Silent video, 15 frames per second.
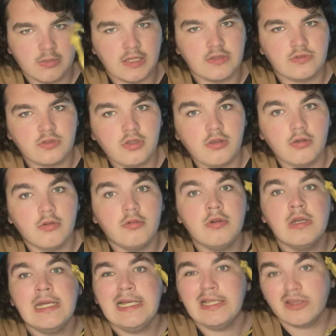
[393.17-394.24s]
And two,
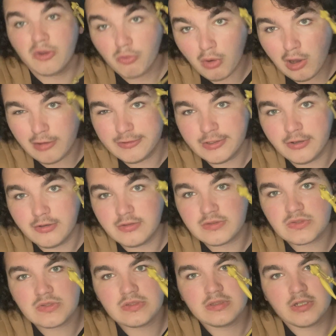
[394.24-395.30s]
the
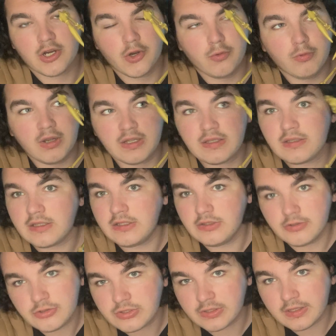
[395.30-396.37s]
Waldos are what he
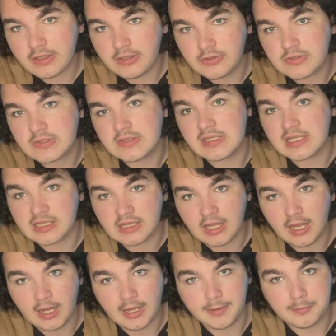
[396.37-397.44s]
usually uses to
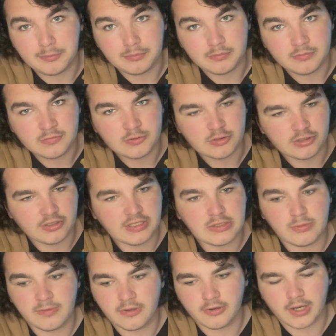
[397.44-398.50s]
climb, or at
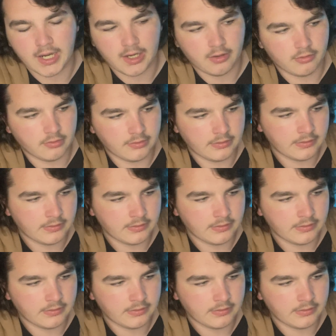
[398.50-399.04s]
least when they're out.